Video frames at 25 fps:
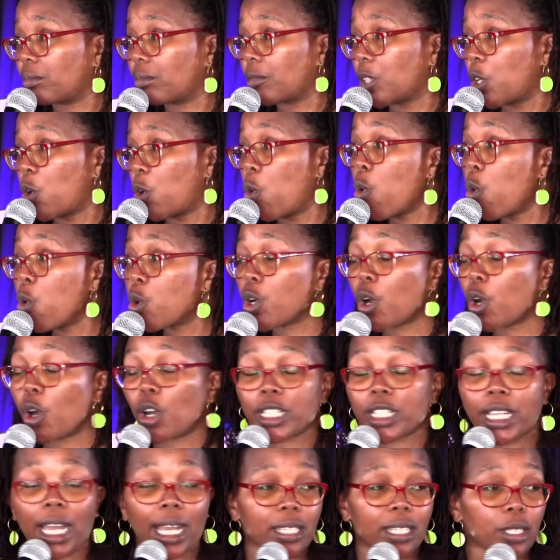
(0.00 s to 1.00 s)
who God
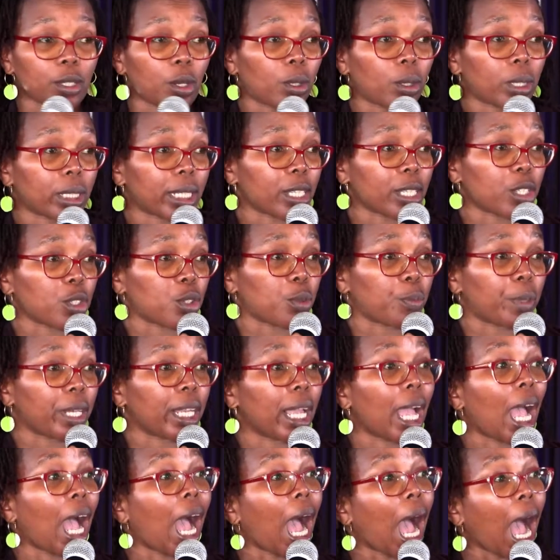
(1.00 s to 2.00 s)
has called us to be,
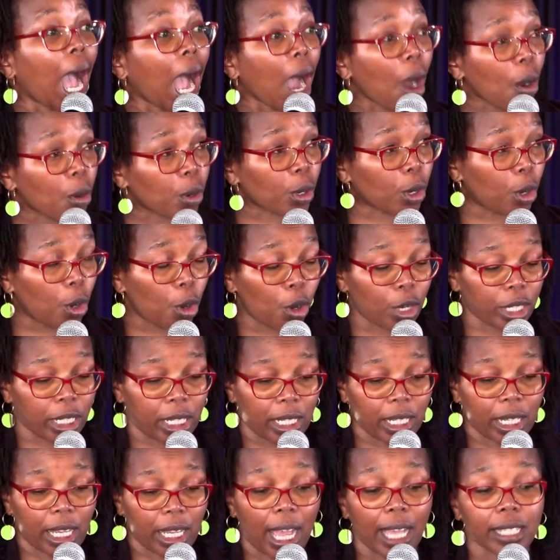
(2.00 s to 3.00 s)
how God
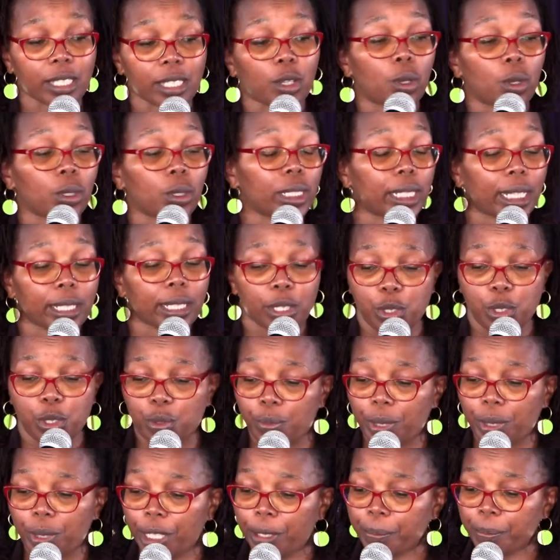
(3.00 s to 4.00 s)
has called us to
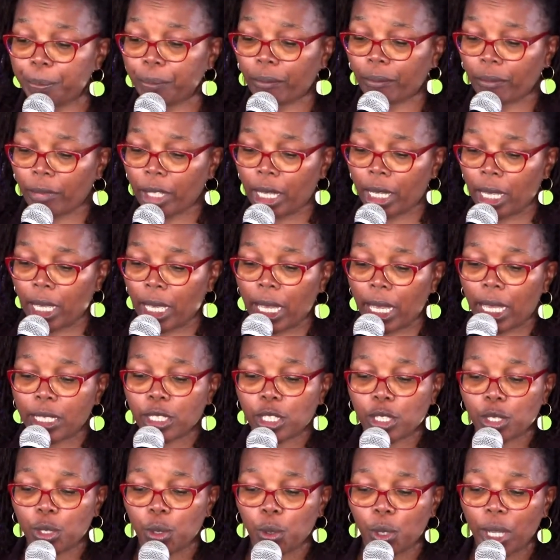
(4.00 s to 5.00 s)
be. And
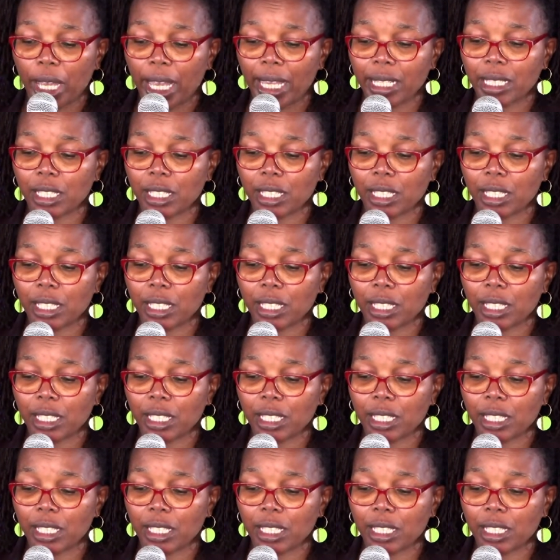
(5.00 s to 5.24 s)
so, as